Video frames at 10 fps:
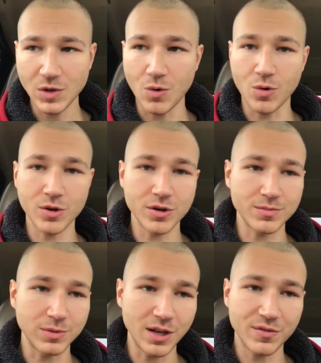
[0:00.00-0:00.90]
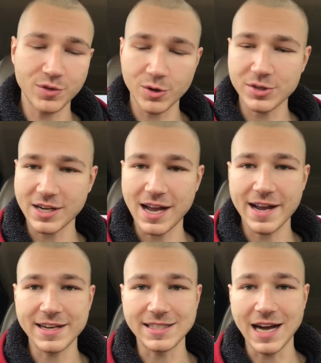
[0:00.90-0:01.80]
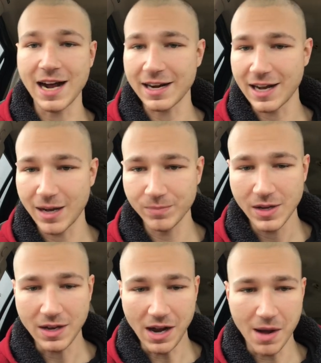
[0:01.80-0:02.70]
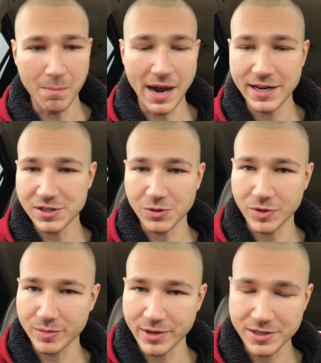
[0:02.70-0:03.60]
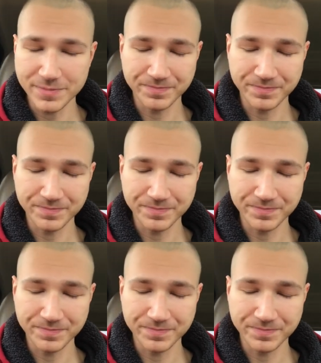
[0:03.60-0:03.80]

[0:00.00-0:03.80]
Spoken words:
or lovegrowsgaia.com minus the WordPress.